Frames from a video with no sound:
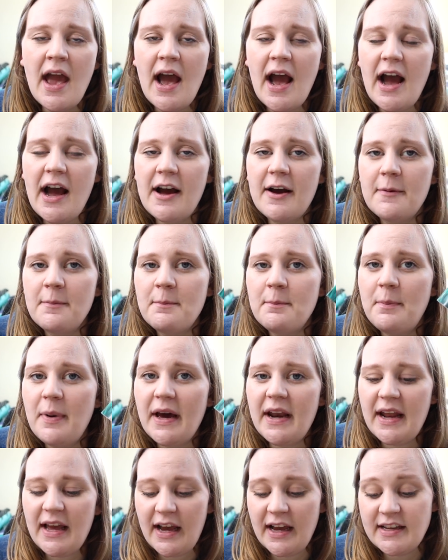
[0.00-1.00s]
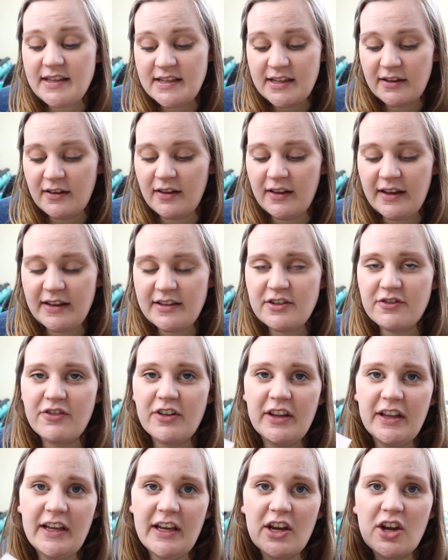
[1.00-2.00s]
But I still, it's a
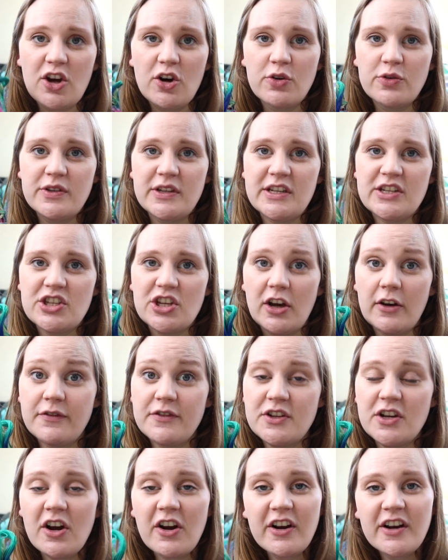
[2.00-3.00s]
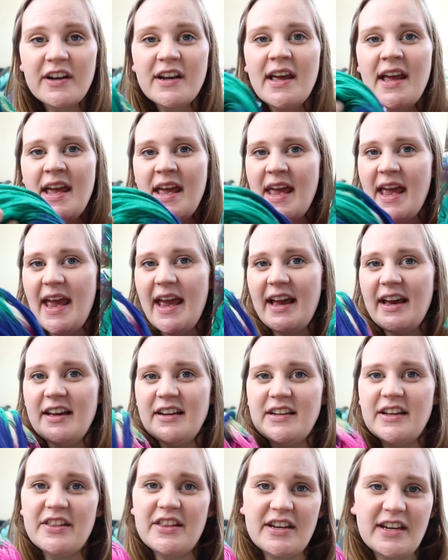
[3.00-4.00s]
really cozy soft yarn,
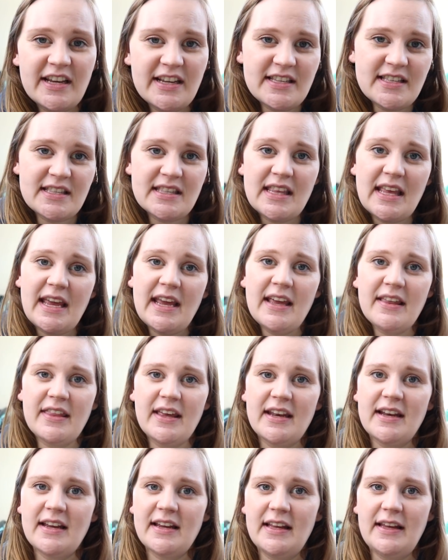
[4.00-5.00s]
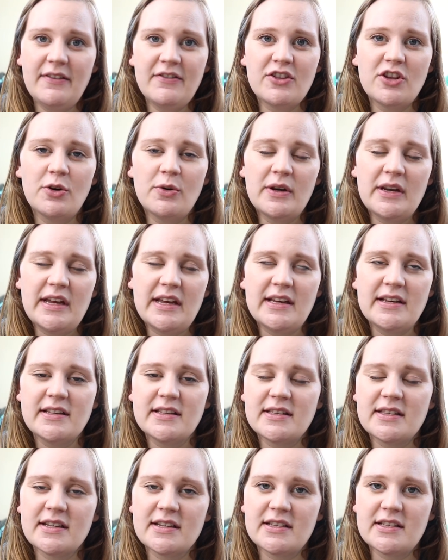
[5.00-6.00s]
and the nice thing that even though it
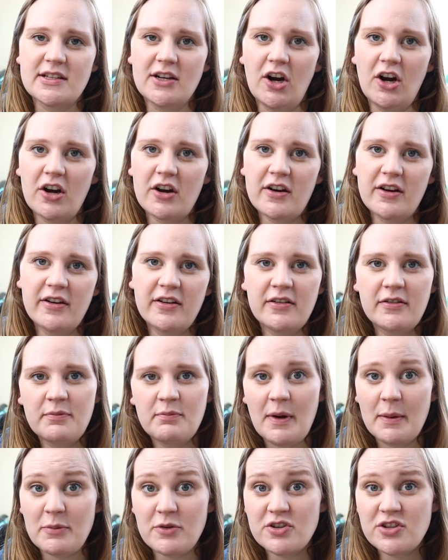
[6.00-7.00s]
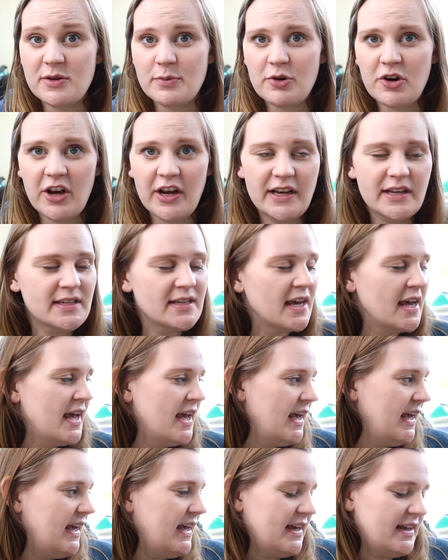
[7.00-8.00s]
is the sock membership crate.
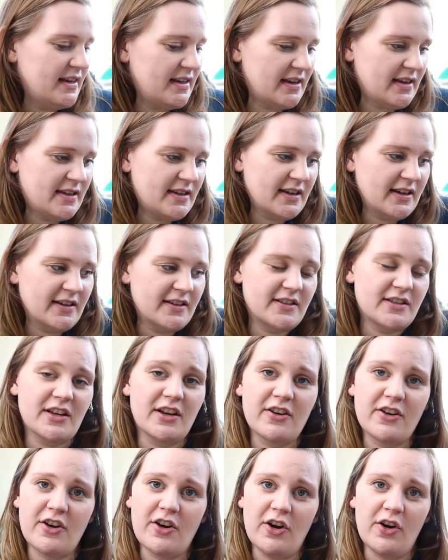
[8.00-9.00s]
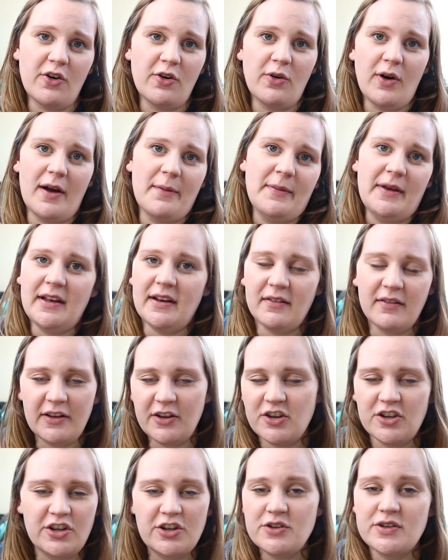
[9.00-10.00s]
It does go, I mean,
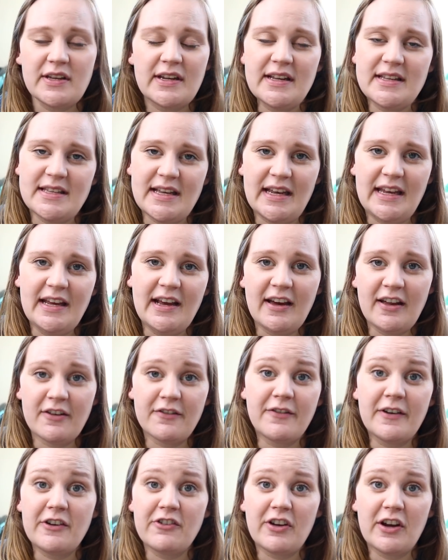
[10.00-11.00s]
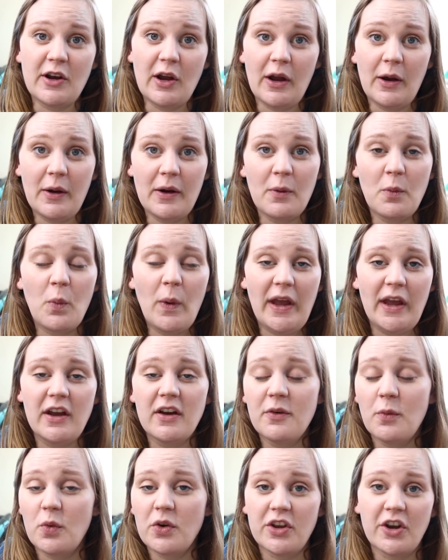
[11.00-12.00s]
you can use it as any kind of fingering weight
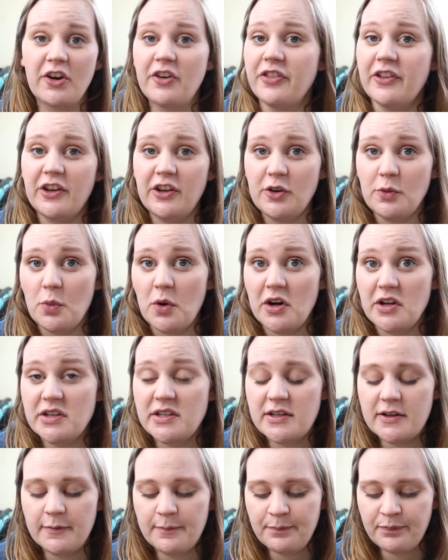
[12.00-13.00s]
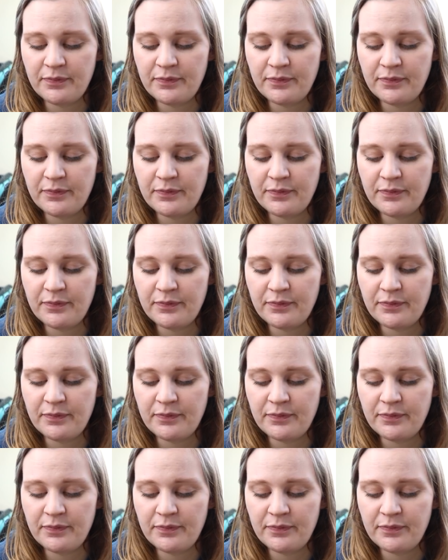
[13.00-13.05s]
yarn that you want,